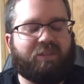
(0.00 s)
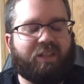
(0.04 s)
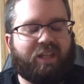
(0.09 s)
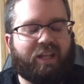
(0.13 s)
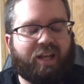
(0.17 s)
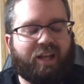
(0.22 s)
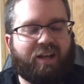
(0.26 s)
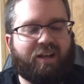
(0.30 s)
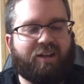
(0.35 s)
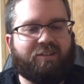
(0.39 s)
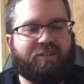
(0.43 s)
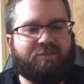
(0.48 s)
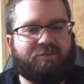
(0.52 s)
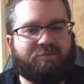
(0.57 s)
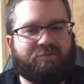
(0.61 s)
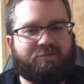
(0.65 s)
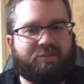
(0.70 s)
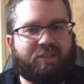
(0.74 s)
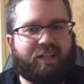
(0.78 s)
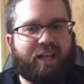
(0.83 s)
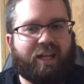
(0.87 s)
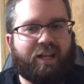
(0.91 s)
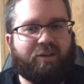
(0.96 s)
Yeah.
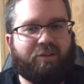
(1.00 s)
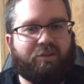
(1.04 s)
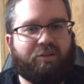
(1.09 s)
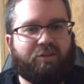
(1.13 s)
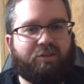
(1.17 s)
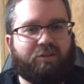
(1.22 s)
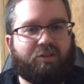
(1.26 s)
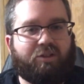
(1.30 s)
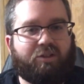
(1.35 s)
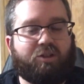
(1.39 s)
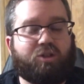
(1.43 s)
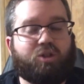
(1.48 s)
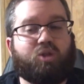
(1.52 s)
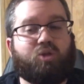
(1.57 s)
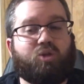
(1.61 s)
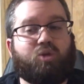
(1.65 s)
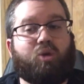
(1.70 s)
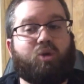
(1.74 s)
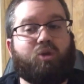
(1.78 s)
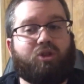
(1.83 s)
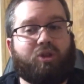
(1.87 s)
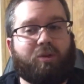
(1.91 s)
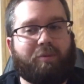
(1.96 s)
And the
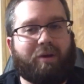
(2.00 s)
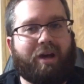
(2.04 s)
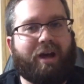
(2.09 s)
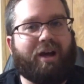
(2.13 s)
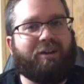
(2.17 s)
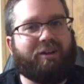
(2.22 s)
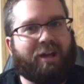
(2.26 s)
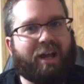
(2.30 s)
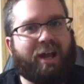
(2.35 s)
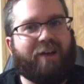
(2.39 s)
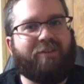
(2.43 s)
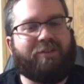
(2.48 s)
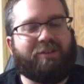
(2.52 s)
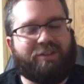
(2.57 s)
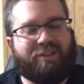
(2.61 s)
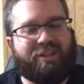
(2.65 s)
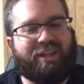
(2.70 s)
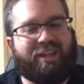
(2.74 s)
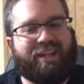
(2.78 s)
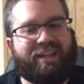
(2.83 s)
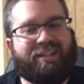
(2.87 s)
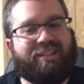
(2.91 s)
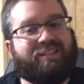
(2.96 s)
truth about
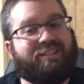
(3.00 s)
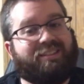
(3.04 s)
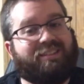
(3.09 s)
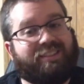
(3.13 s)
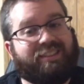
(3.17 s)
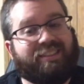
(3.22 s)
everything.